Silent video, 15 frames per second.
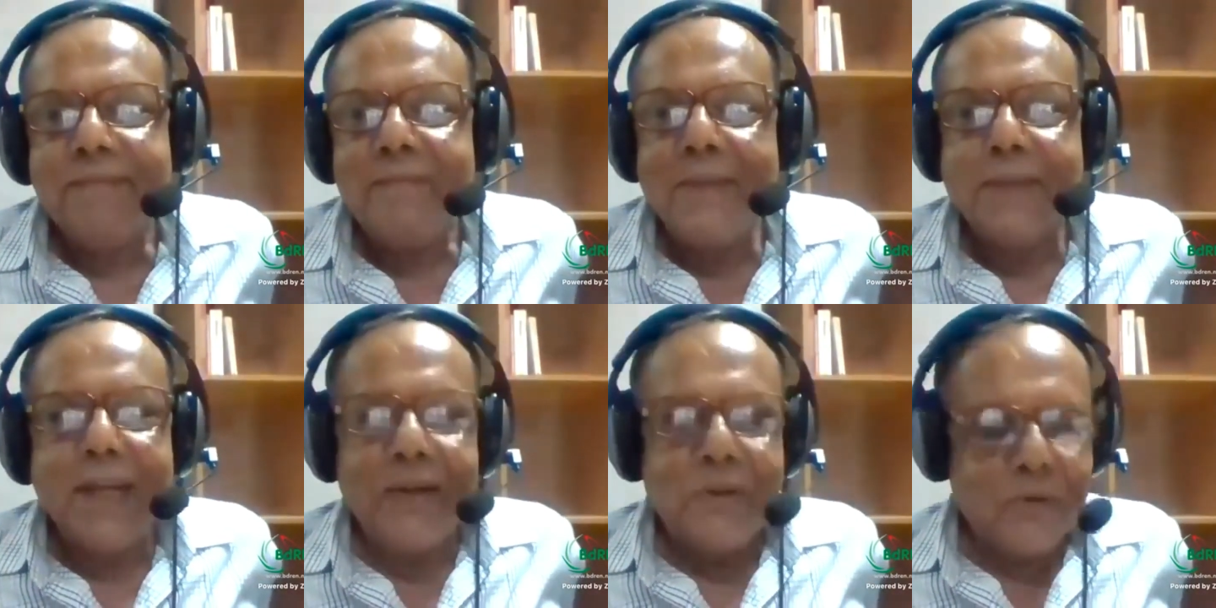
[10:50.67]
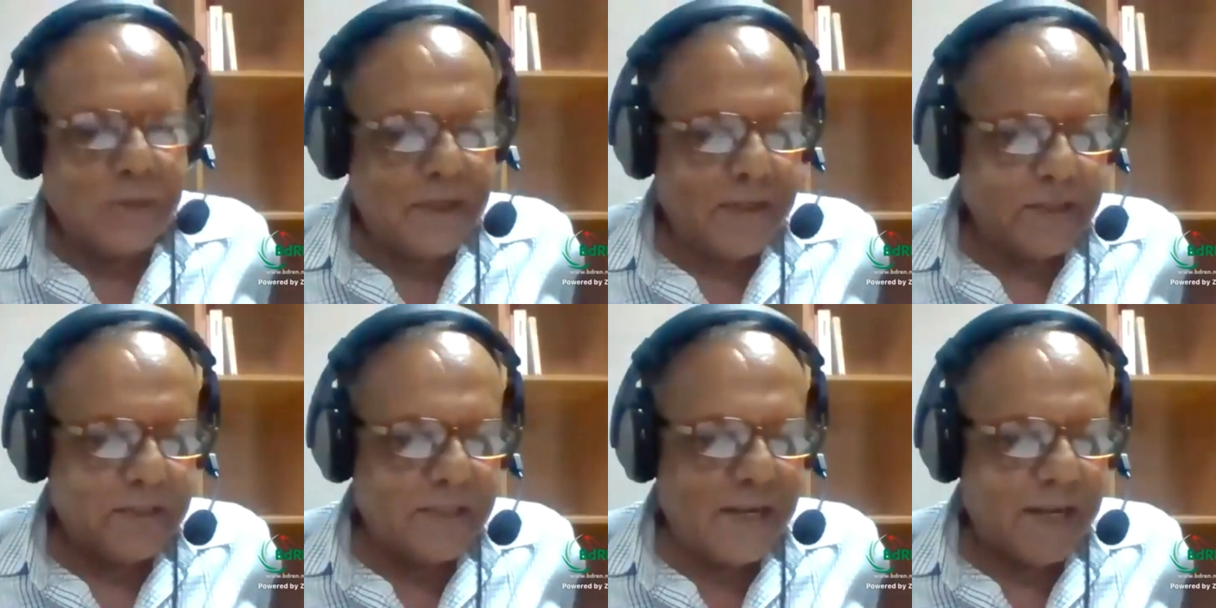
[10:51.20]
But I don't
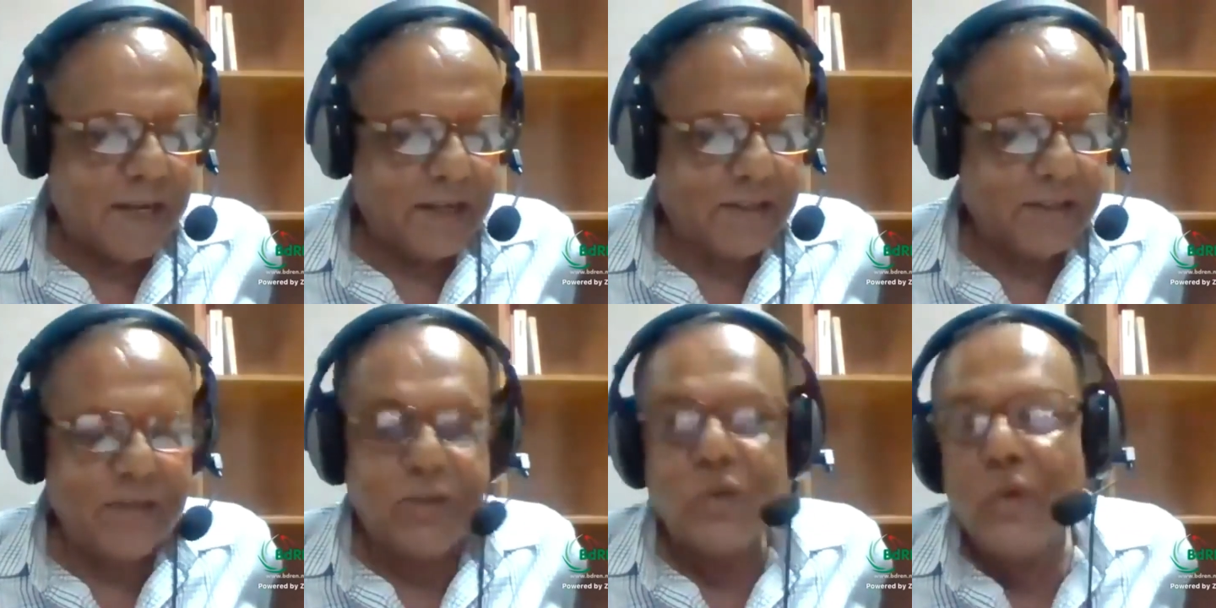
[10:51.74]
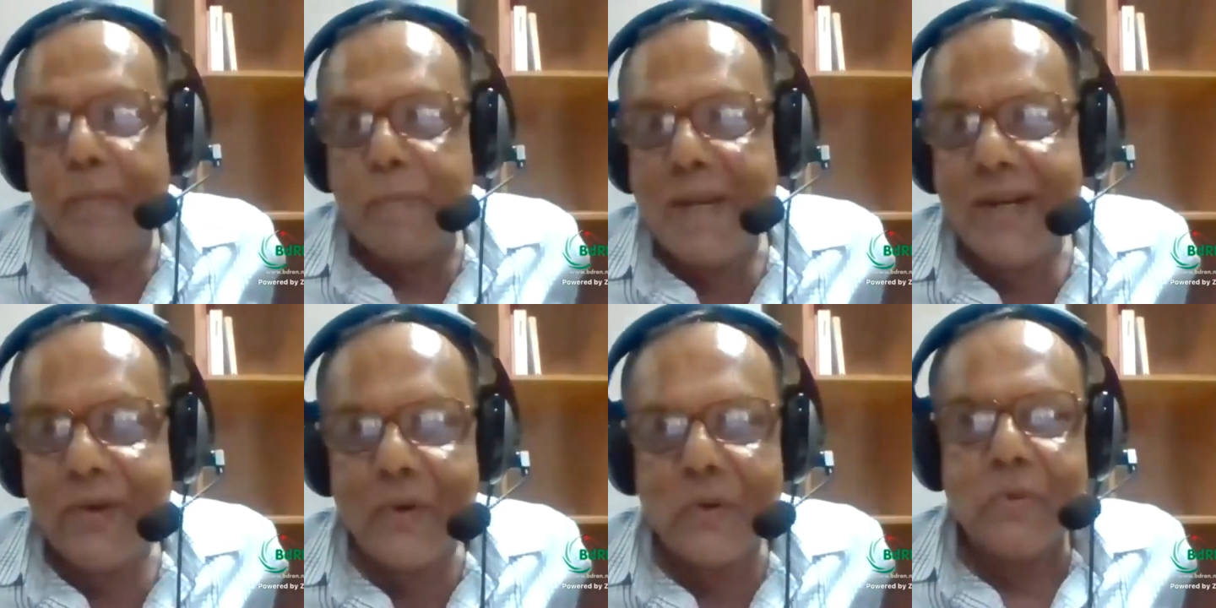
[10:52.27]
understand. You
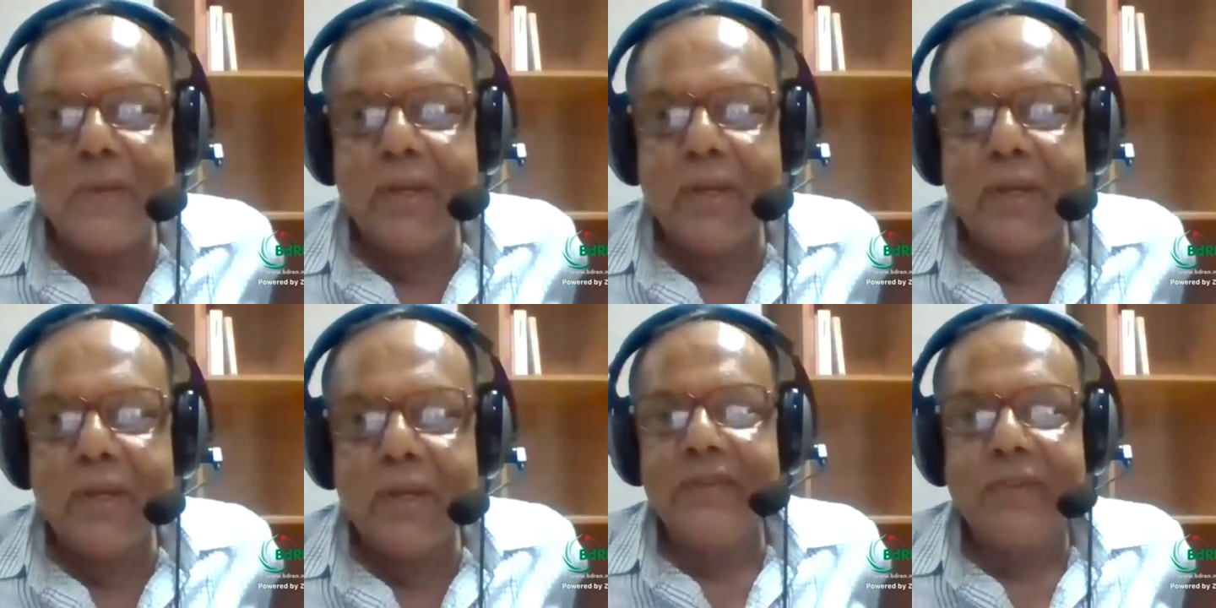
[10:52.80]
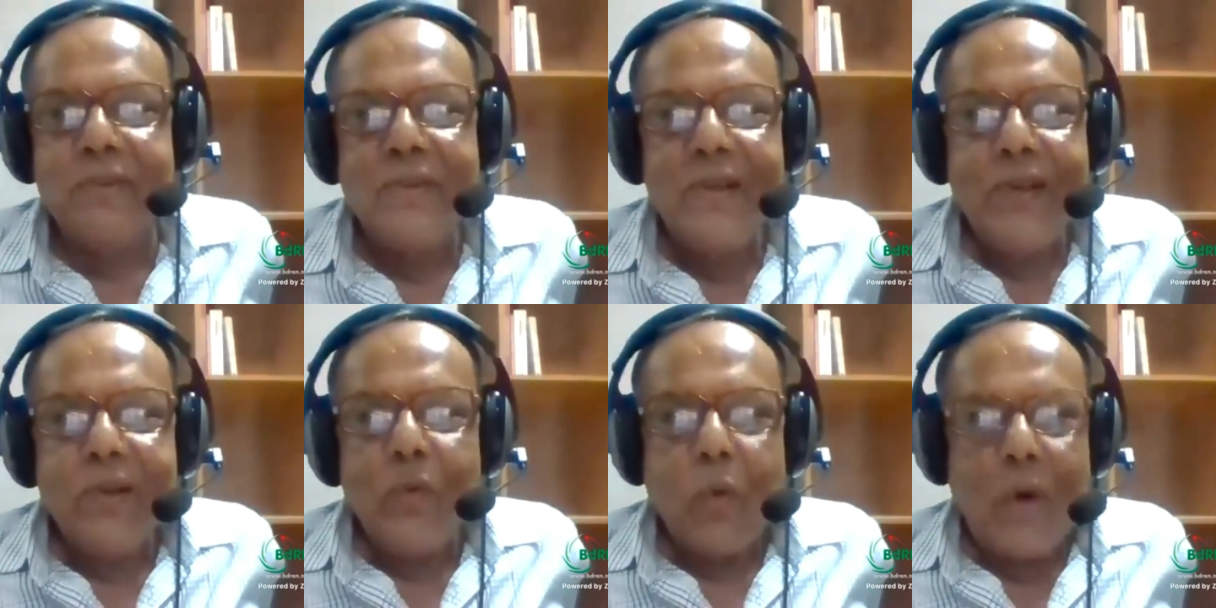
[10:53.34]
may know the reason
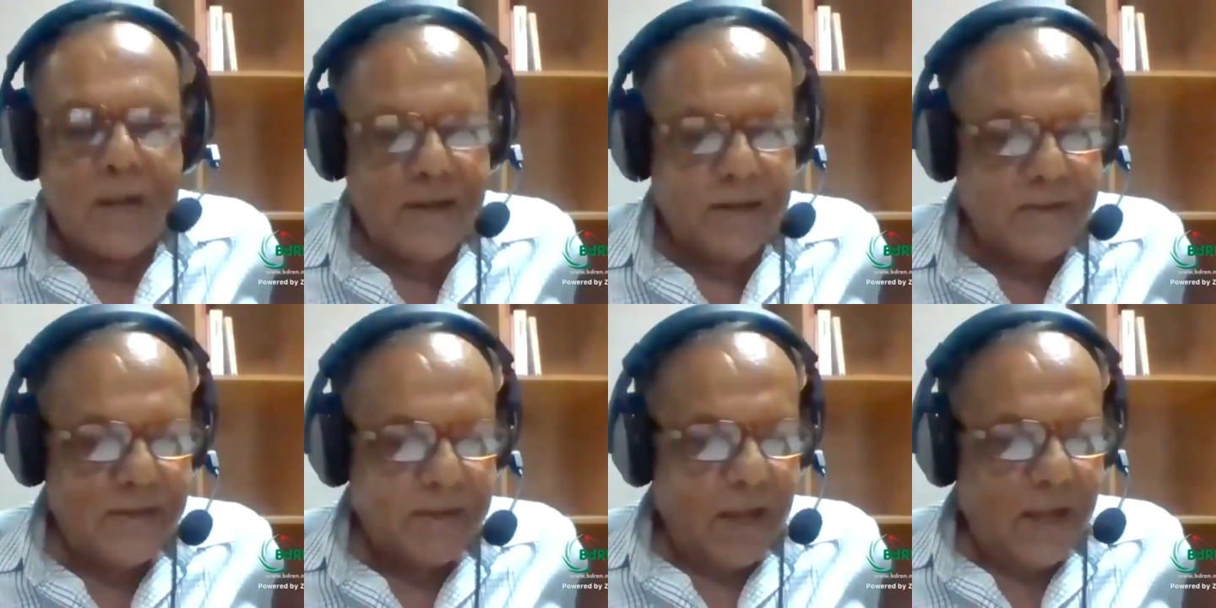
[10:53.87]
why